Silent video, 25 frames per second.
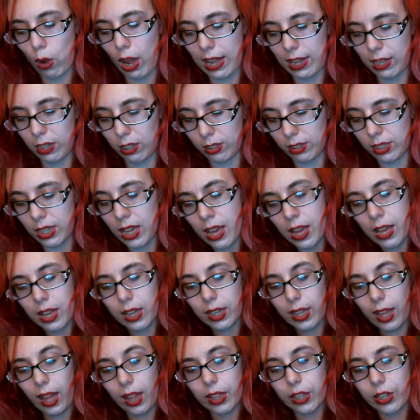Wild
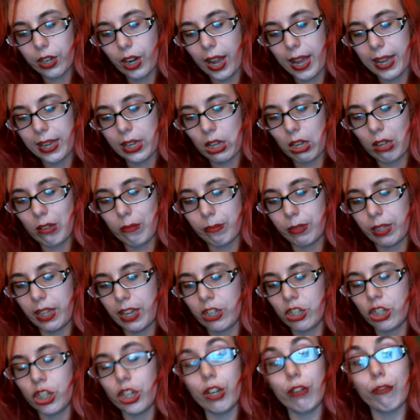Color Icon
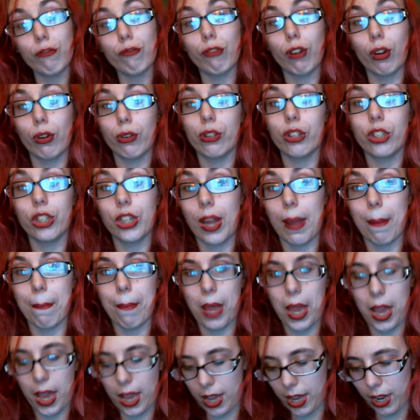Blush in Rose
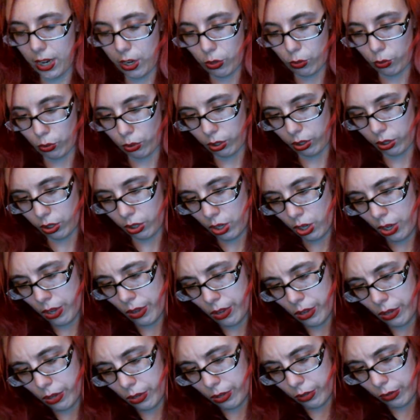Champagne, or
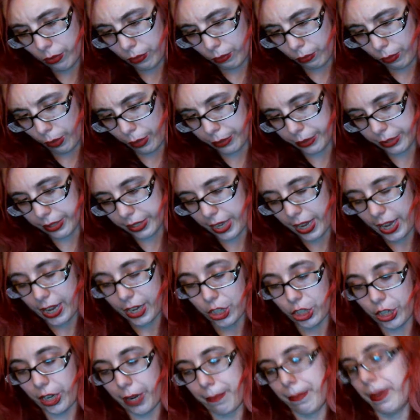
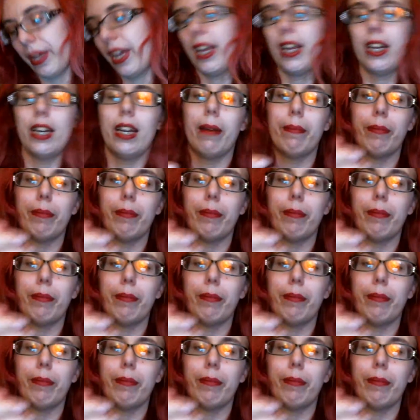Rosé Champagne,